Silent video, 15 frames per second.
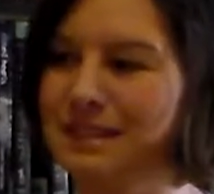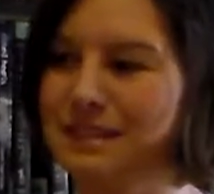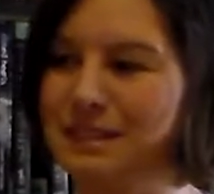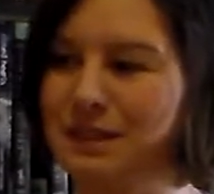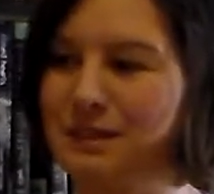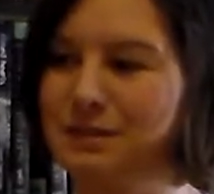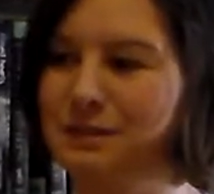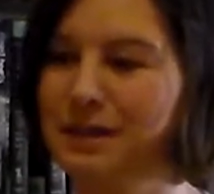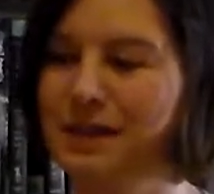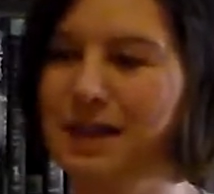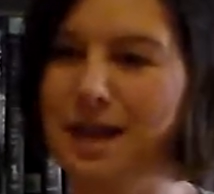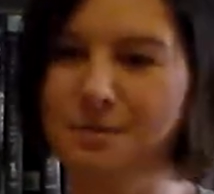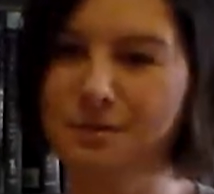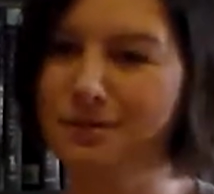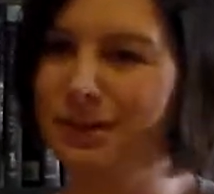So
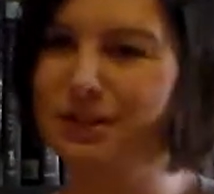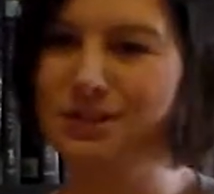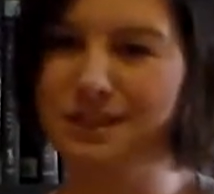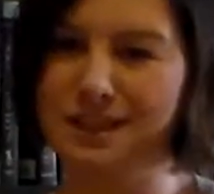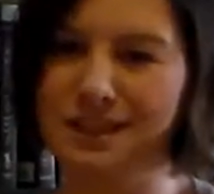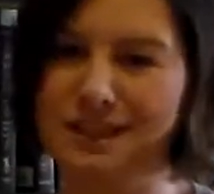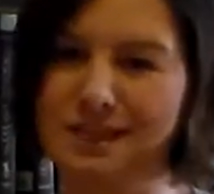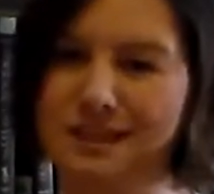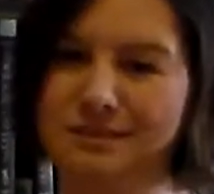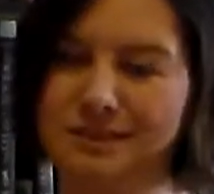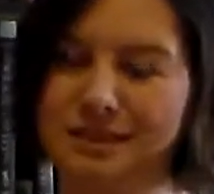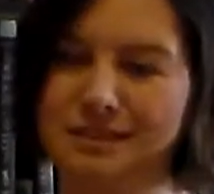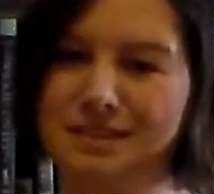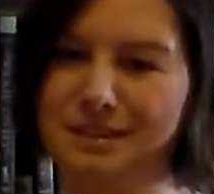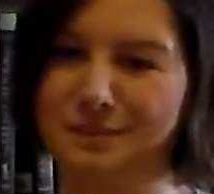I'm eventually going to get
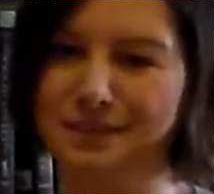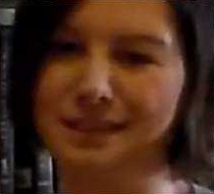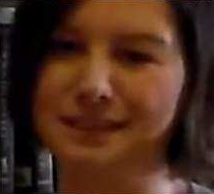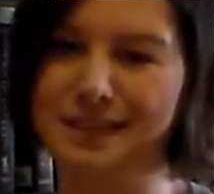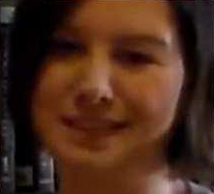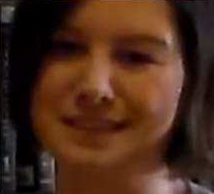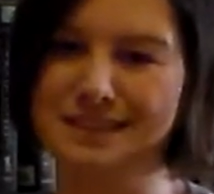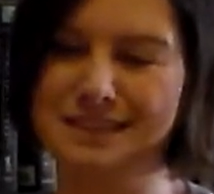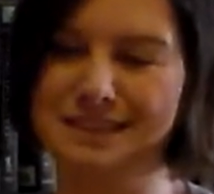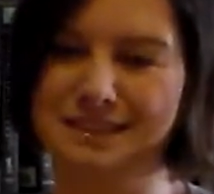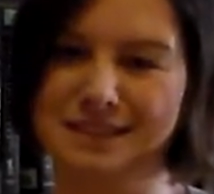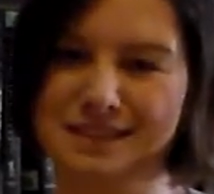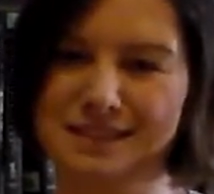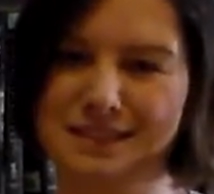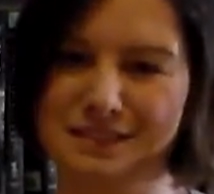around to the Bloodline
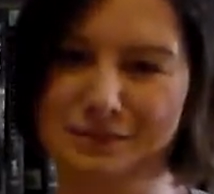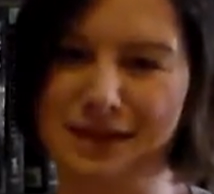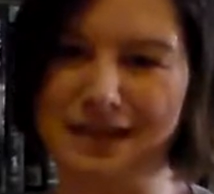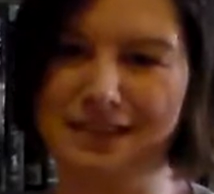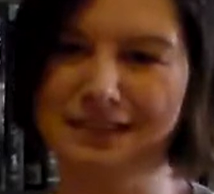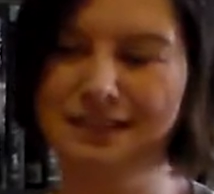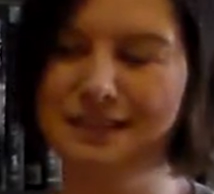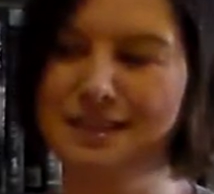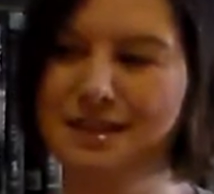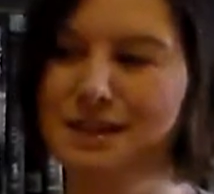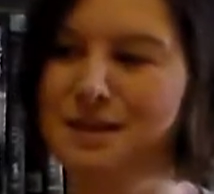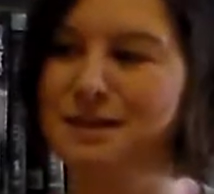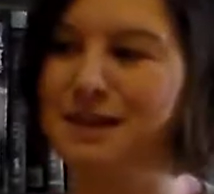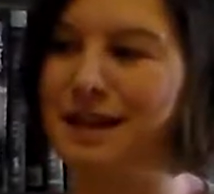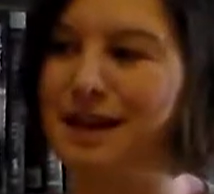series as well.
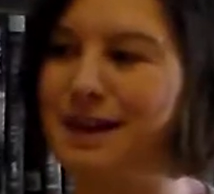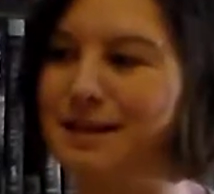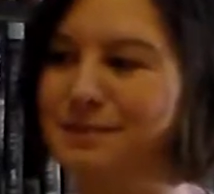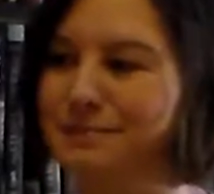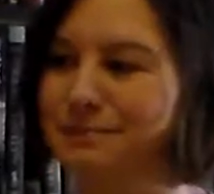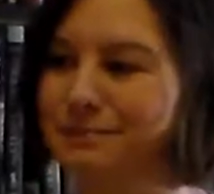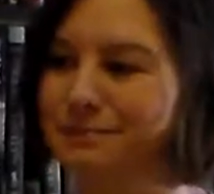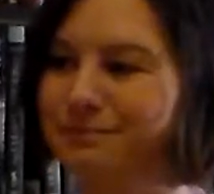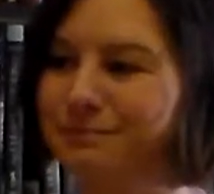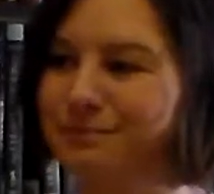Um,